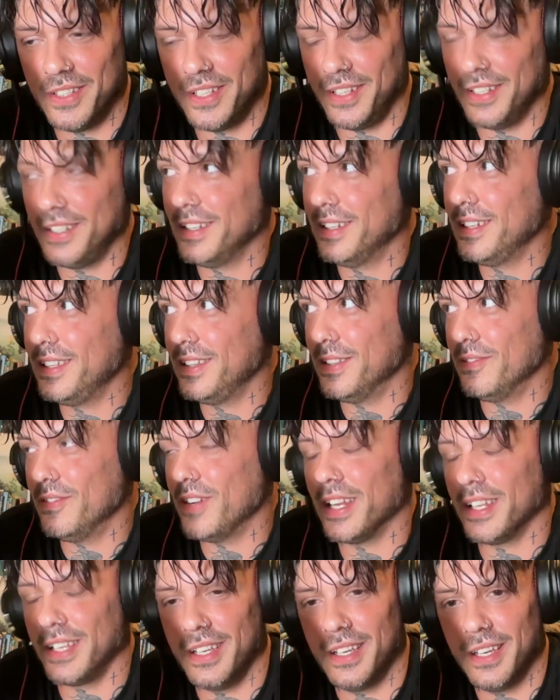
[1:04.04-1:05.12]
the
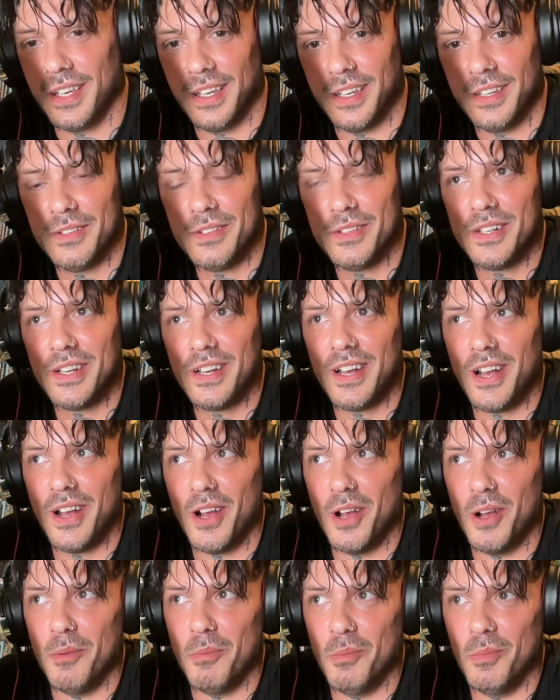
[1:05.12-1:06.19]
valley here.
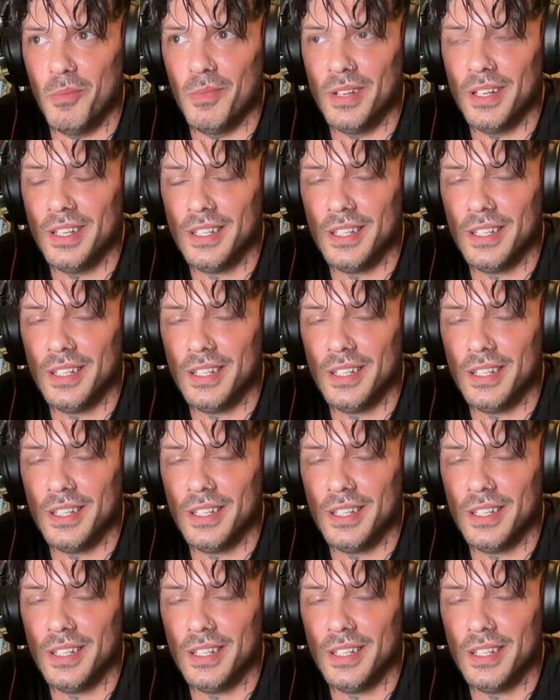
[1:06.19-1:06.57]
I'm